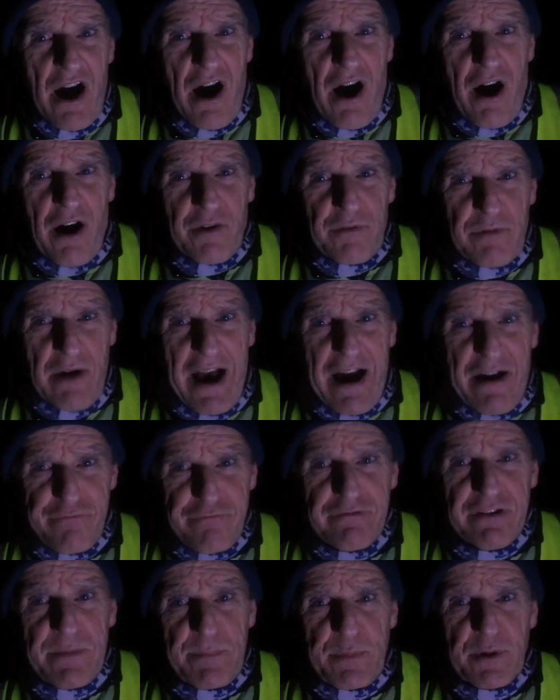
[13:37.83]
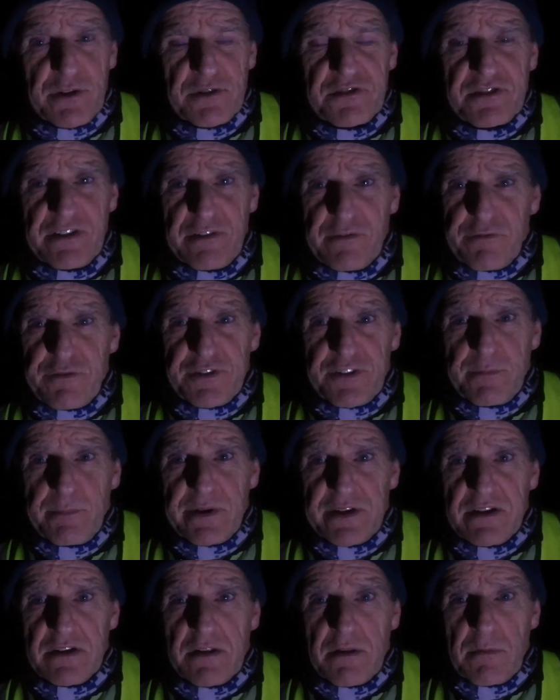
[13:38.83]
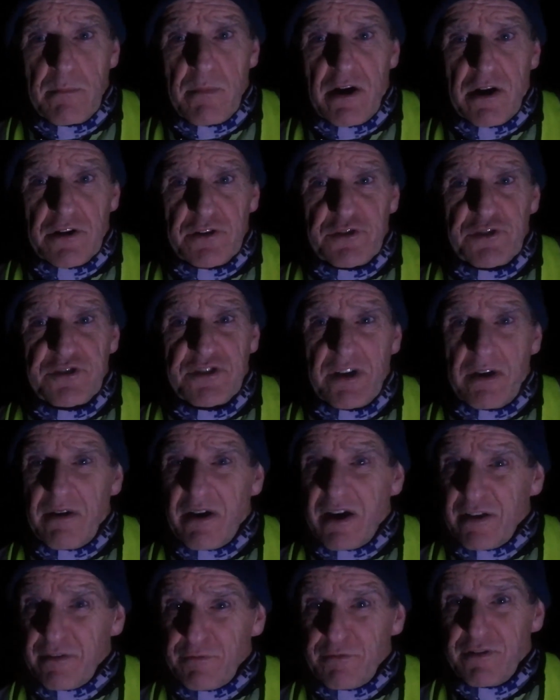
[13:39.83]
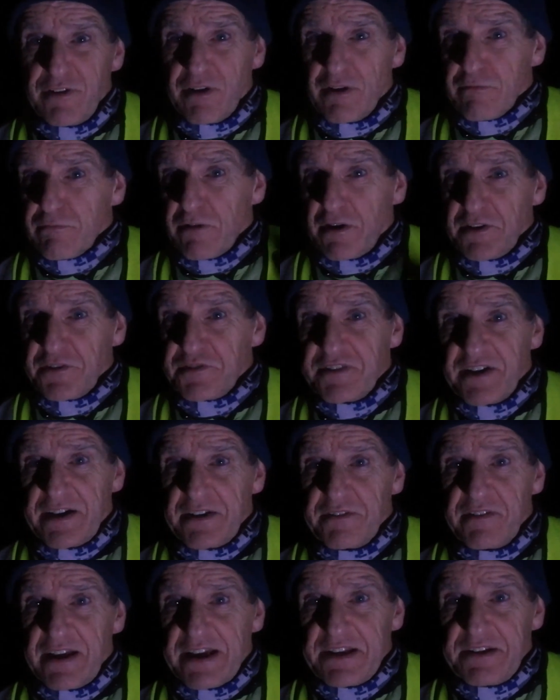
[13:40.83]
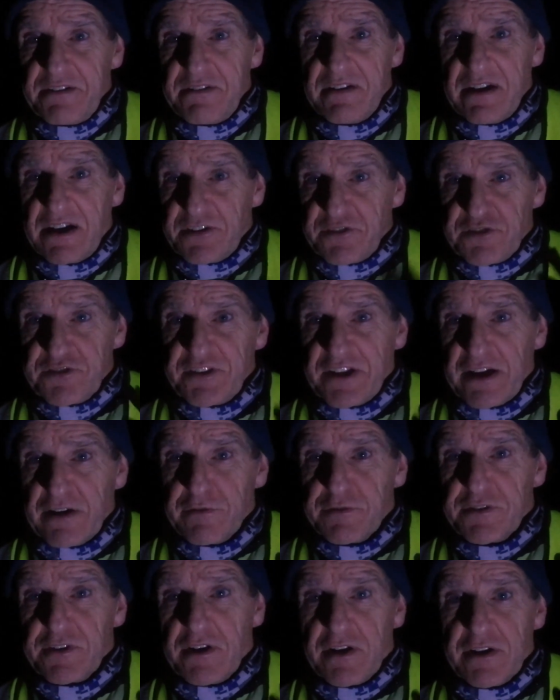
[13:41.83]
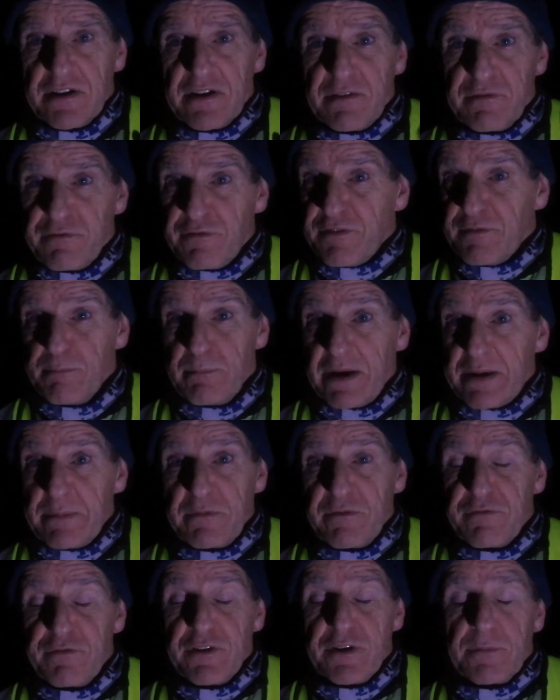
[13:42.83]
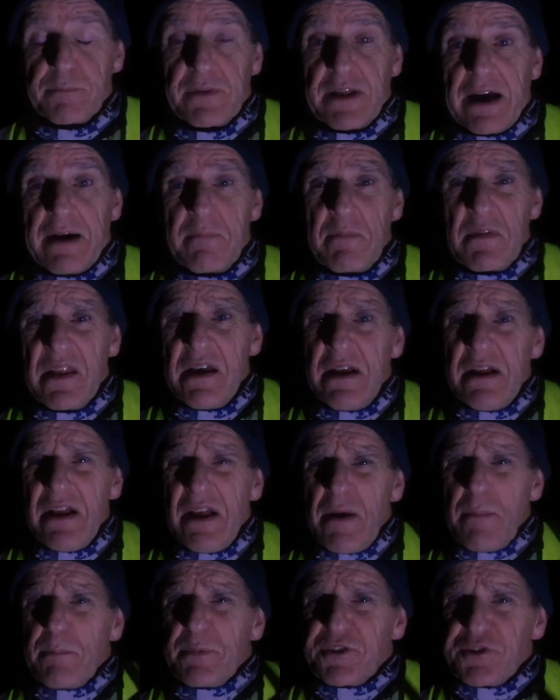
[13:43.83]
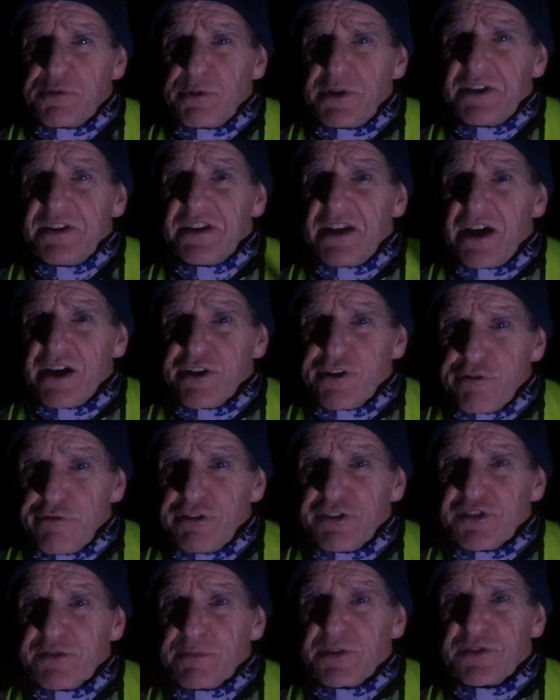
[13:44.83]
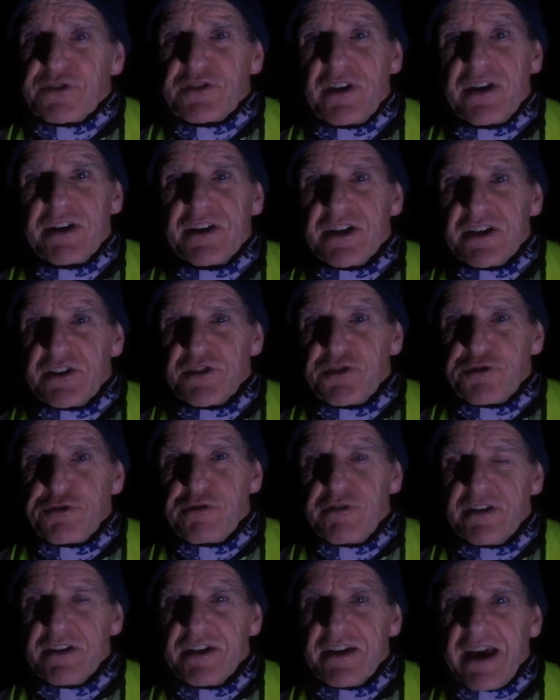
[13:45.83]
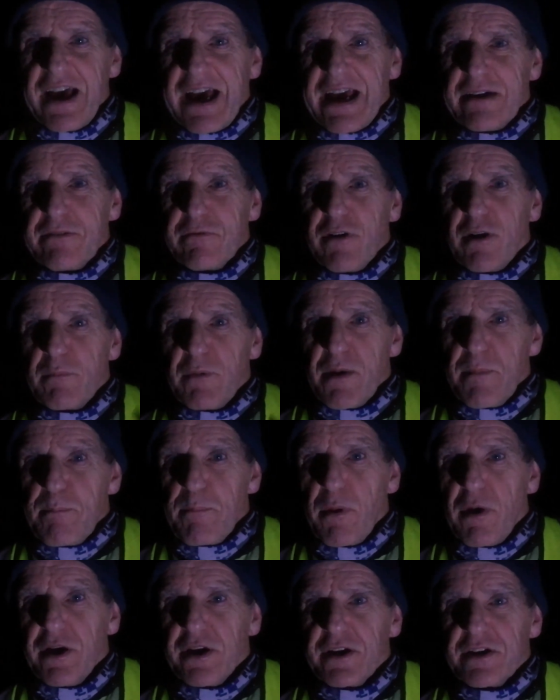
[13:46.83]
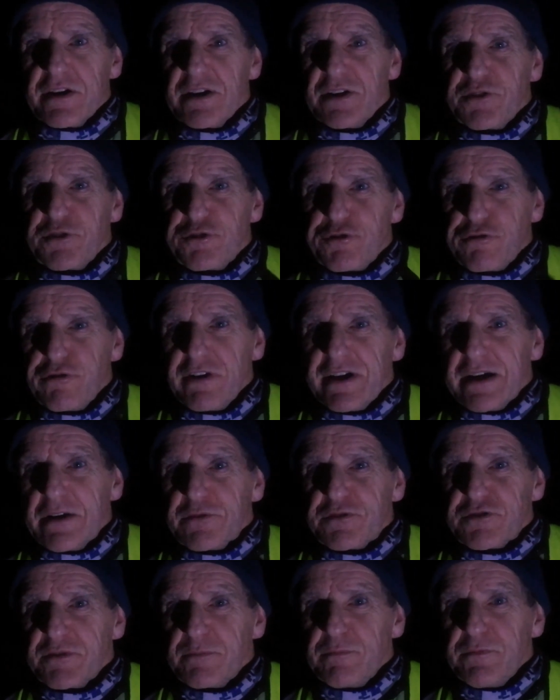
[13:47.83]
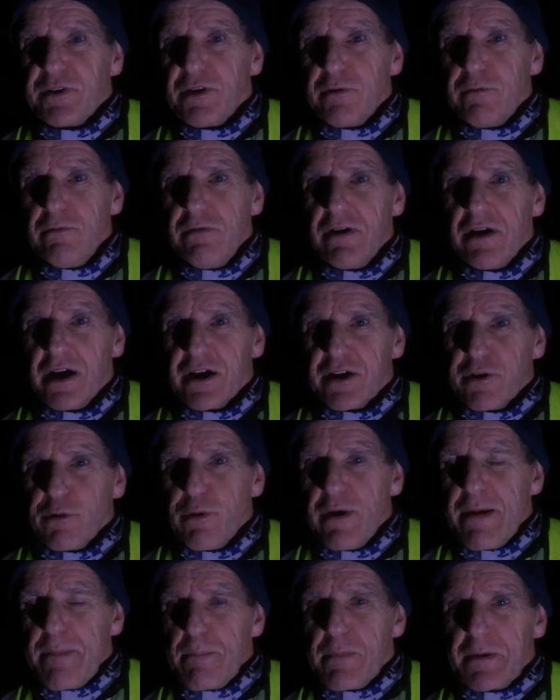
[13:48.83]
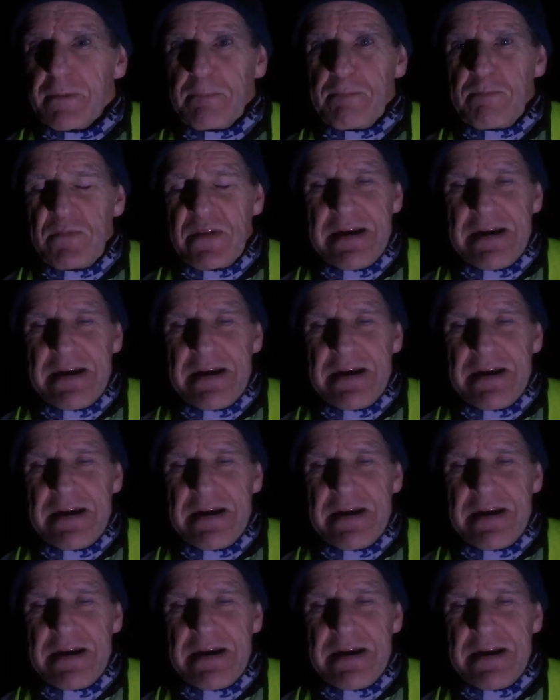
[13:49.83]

I have rebooked it for the middle of the March, so hopefully I'll ride down then and stay overnight and maybe film that. Between now and Christmas, I'm going to try and get out on my bike and try out some new equipment.